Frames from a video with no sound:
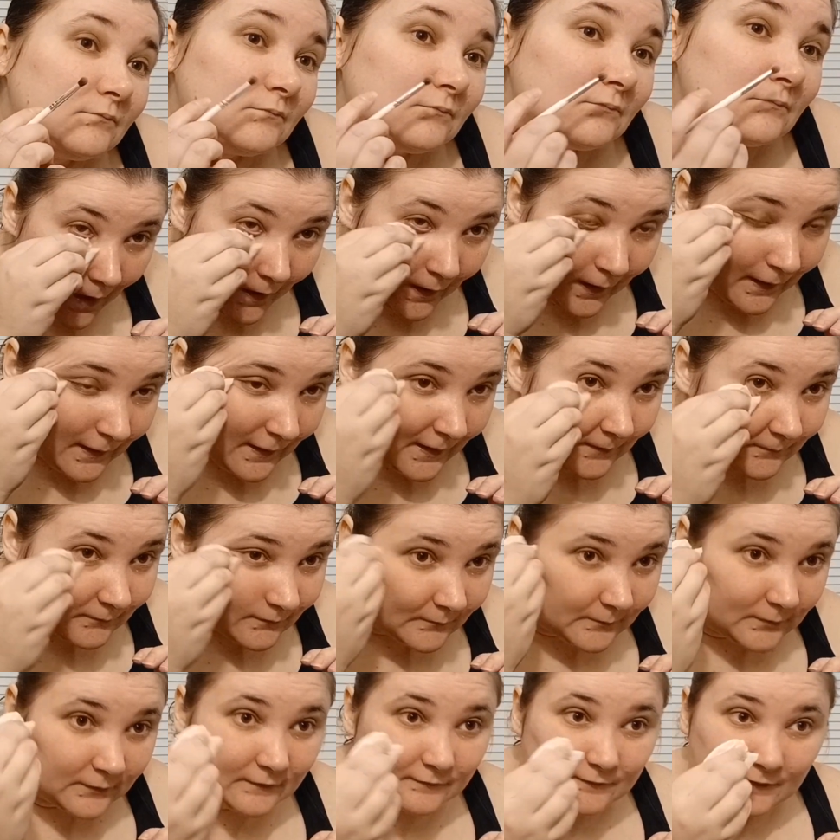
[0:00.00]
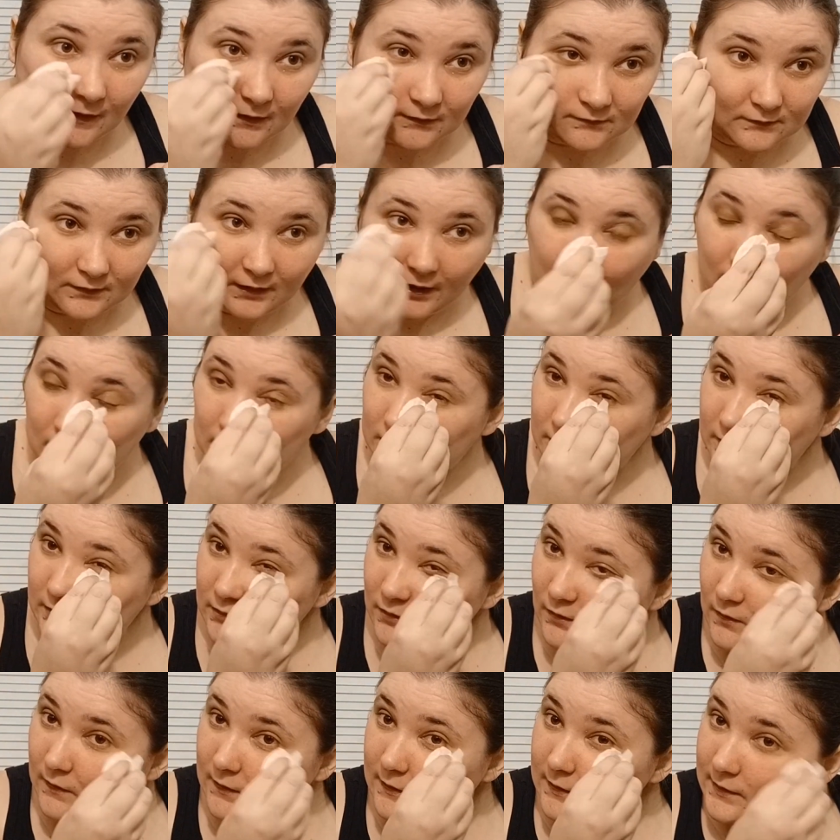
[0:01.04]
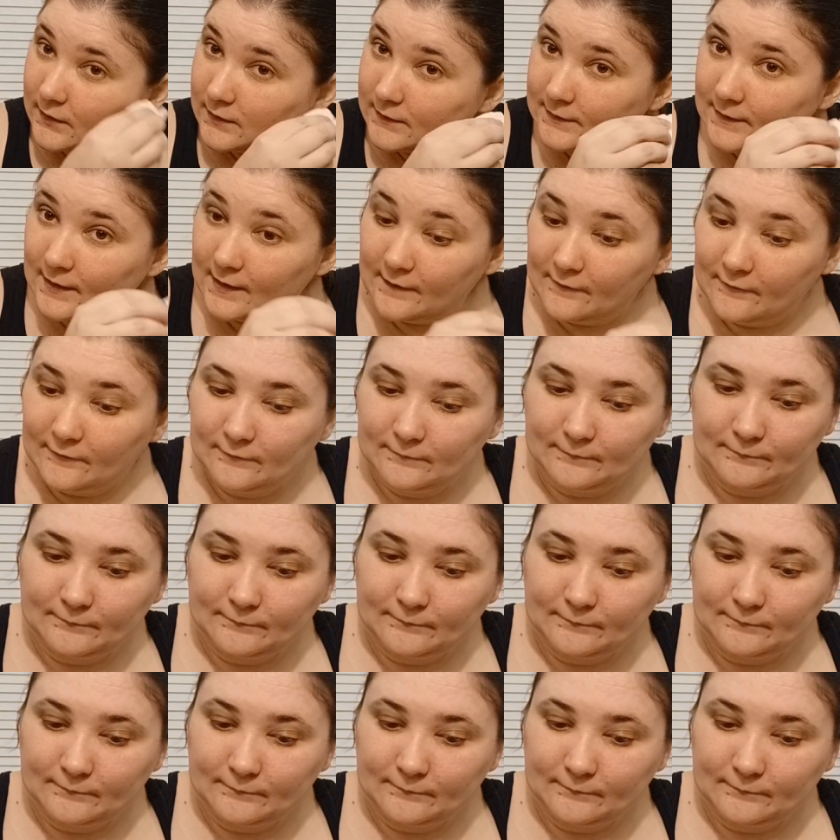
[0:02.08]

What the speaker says: Okay, I'm gonna put foundation on and stuff.